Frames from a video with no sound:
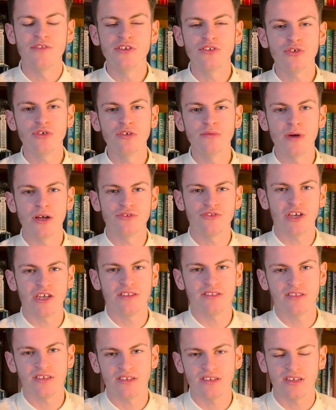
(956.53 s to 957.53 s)
And then talking about
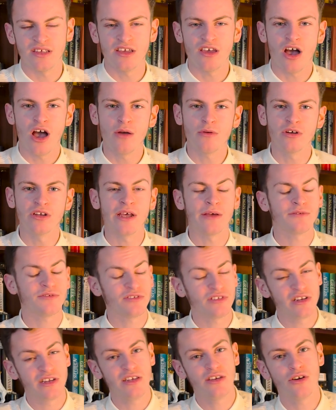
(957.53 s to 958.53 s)
Jade City, I'm going to
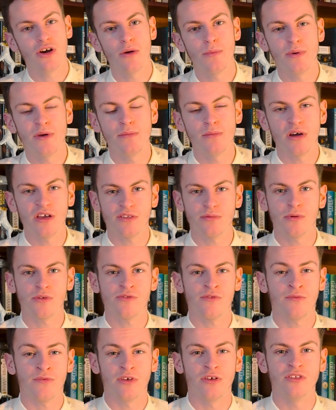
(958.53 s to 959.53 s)
actually copy Mike's book
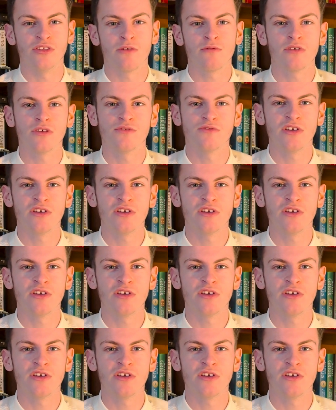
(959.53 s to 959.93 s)
reviews. I'm going